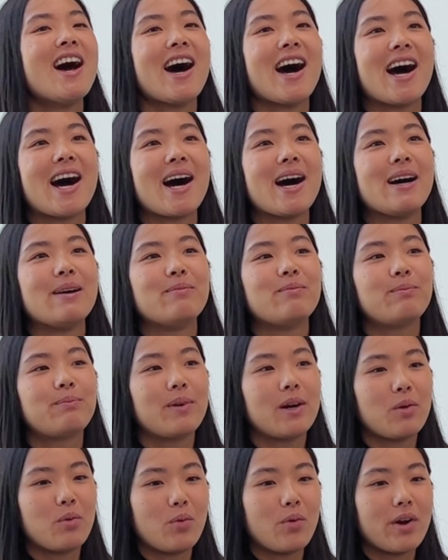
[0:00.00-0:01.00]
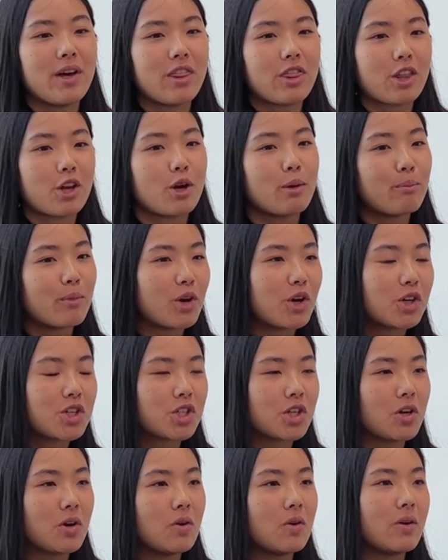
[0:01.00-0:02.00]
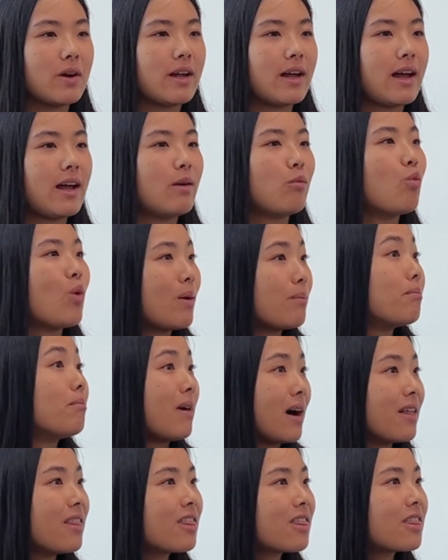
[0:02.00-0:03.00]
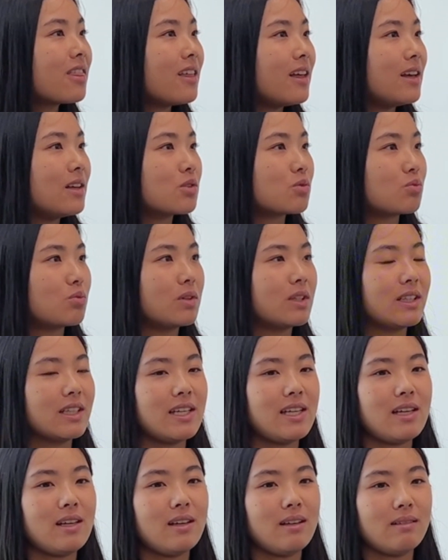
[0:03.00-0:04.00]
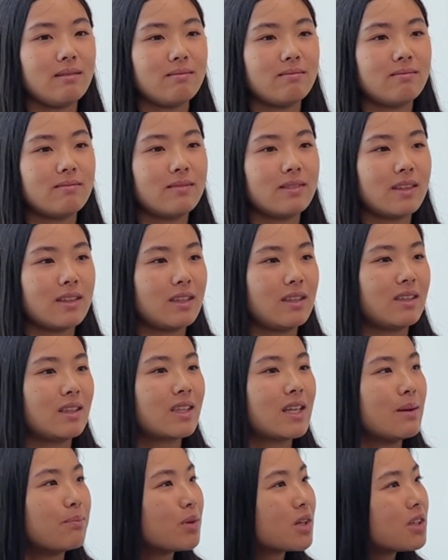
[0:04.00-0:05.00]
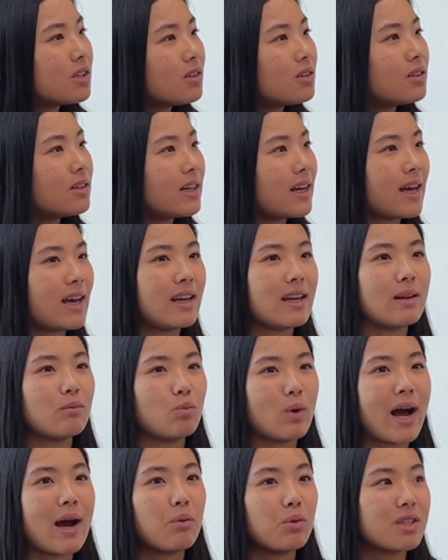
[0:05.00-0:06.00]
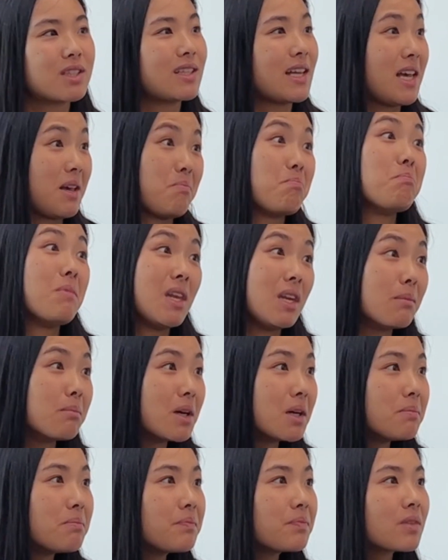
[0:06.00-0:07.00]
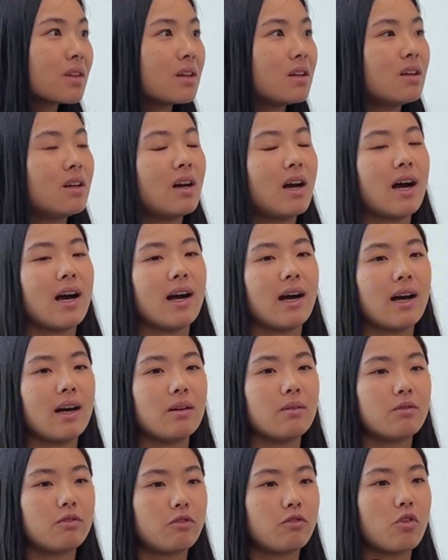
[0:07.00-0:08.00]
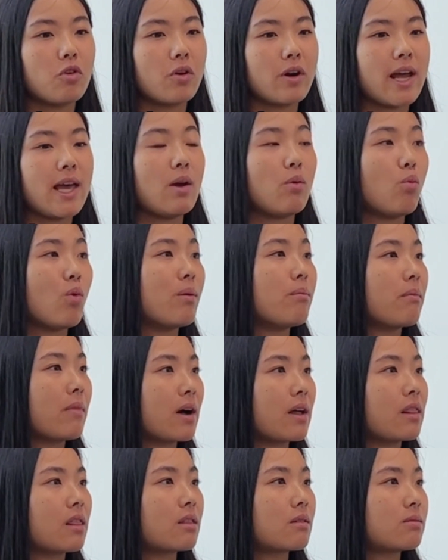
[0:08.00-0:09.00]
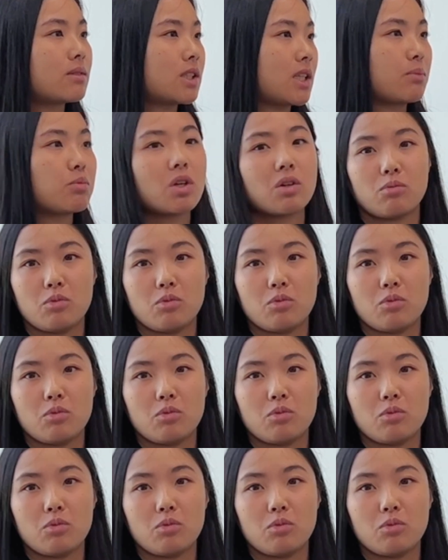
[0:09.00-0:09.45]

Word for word: Um, but with commercial, one month mm-hmm. is really typical and I would say minimum mm. uh, for a one month subject